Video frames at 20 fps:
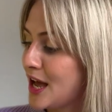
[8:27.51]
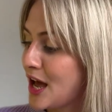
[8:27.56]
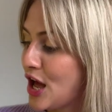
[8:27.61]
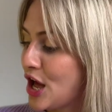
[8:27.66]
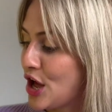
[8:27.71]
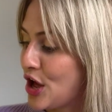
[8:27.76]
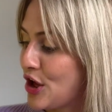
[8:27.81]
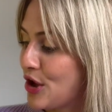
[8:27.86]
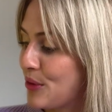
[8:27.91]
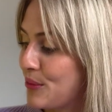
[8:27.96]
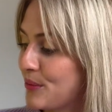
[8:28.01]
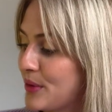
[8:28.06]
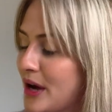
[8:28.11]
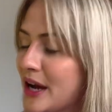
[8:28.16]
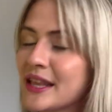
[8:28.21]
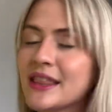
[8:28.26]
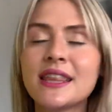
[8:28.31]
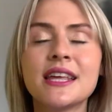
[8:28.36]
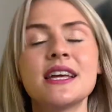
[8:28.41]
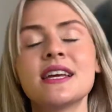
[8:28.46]
I
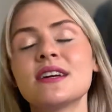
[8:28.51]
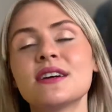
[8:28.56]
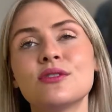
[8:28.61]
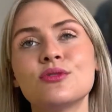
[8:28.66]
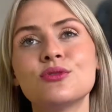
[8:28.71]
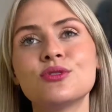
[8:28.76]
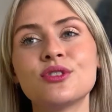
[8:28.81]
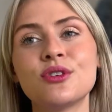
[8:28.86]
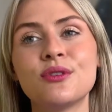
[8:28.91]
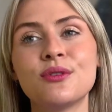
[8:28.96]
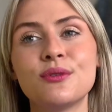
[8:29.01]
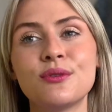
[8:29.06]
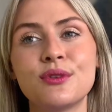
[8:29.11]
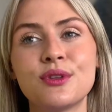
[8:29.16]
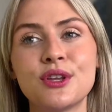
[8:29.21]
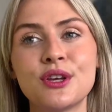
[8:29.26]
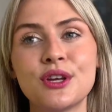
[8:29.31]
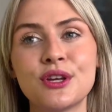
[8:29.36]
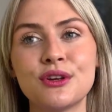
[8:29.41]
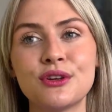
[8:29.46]
think also
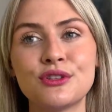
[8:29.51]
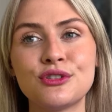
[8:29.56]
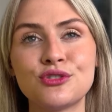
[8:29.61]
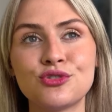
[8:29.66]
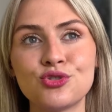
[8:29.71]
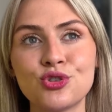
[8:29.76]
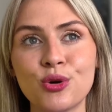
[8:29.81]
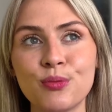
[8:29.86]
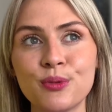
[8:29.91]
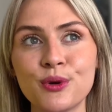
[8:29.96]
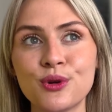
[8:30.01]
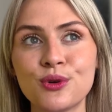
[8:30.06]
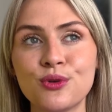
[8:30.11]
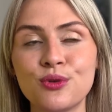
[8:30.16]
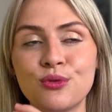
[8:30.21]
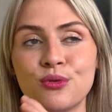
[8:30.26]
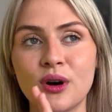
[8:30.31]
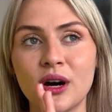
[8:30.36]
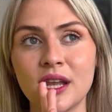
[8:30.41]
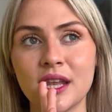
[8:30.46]
the
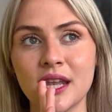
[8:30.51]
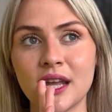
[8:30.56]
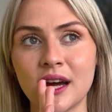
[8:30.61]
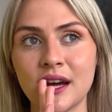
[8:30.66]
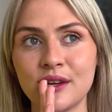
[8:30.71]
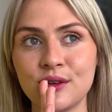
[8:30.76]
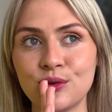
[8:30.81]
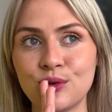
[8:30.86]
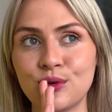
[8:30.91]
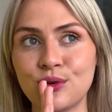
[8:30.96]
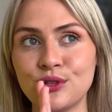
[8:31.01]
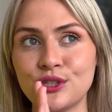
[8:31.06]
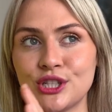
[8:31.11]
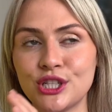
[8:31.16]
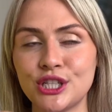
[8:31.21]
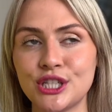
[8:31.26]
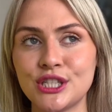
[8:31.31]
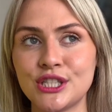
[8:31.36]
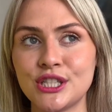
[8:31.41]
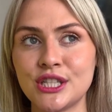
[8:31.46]
tropical one I
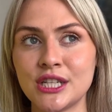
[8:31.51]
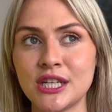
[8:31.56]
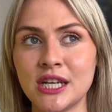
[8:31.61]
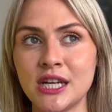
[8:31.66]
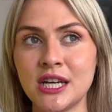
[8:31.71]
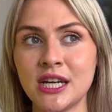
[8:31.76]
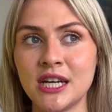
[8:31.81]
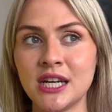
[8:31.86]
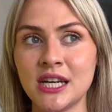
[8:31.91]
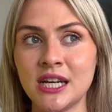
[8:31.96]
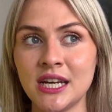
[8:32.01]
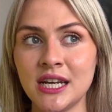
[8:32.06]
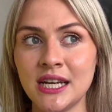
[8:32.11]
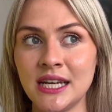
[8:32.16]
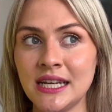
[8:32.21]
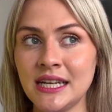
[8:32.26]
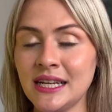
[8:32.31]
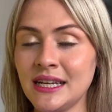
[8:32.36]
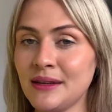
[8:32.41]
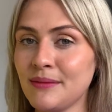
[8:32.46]
ordered
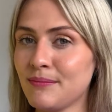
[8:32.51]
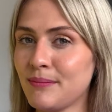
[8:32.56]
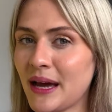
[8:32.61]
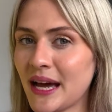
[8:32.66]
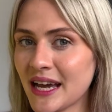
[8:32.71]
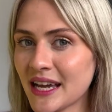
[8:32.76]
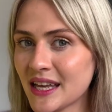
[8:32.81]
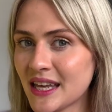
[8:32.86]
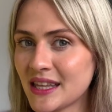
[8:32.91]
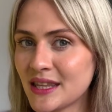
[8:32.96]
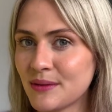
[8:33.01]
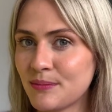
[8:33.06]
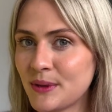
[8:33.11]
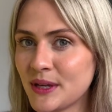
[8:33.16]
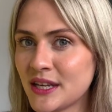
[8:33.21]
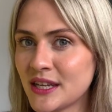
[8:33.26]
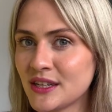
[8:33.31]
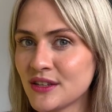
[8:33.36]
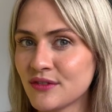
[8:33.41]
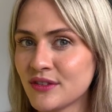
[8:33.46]
back at the
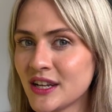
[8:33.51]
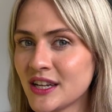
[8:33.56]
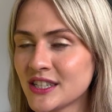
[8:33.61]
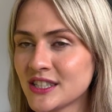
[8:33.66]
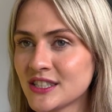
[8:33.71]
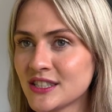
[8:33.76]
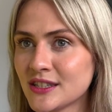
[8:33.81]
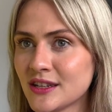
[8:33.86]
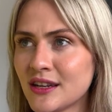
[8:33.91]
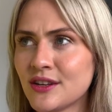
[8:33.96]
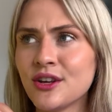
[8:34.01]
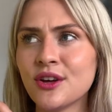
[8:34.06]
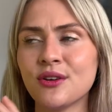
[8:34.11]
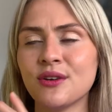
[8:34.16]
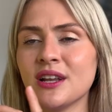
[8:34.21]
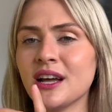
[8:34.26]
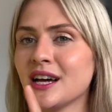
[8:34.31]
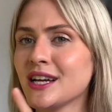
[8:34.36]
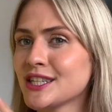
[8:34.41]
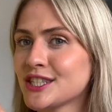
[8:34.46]
beginning of
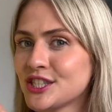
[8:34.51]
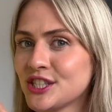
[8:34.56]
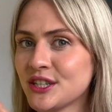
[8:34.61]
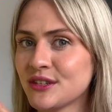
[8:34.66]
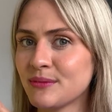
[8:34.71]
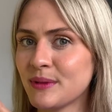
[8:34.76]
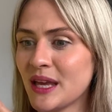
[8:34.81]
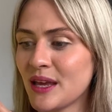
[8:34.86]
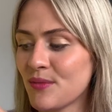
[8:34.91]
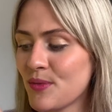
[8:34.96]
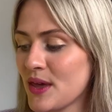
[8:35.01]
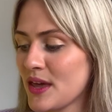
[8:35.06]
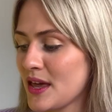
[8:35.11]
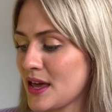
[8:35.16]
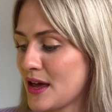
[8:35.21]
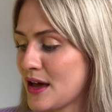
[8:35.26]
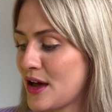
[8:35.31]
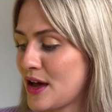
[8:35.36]
last year maybe.